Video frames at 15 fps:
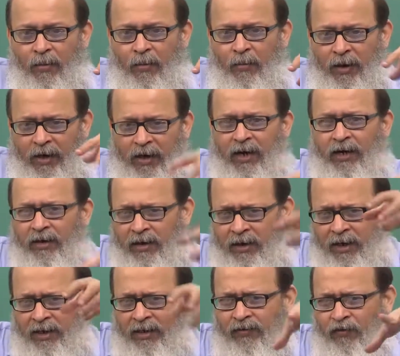But
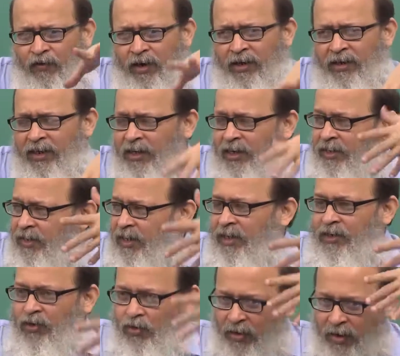let us forget terrorists, let
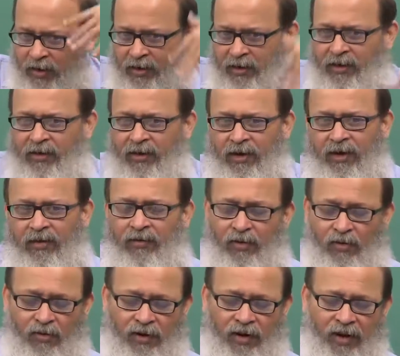us look at our
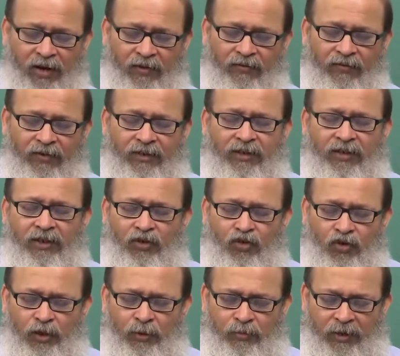own life, just
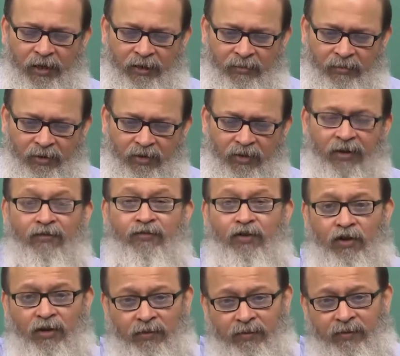introspect, because after
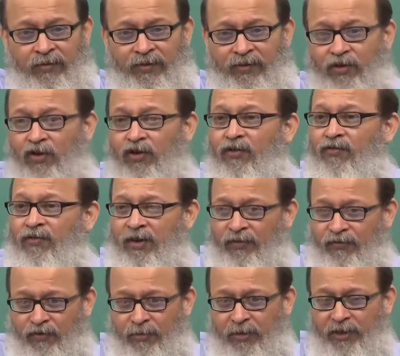all, when we talk of
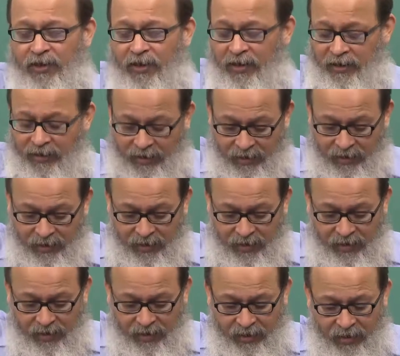transformation later,
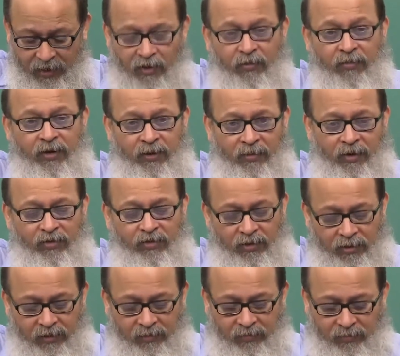it will be about
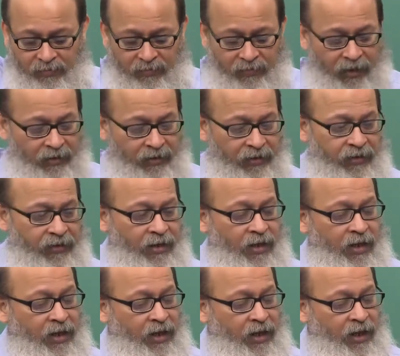us.
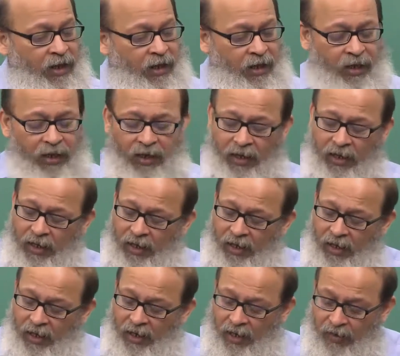
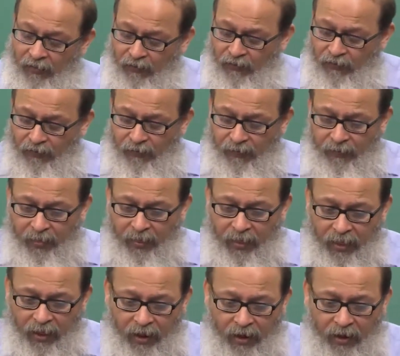If
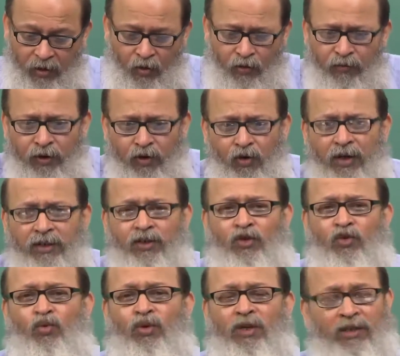do not we know as
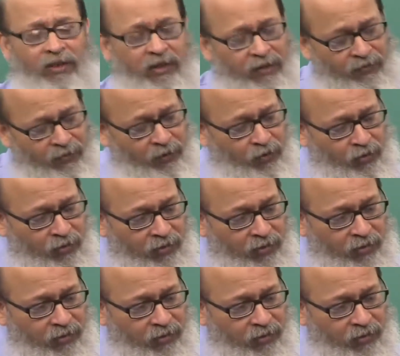students that we should,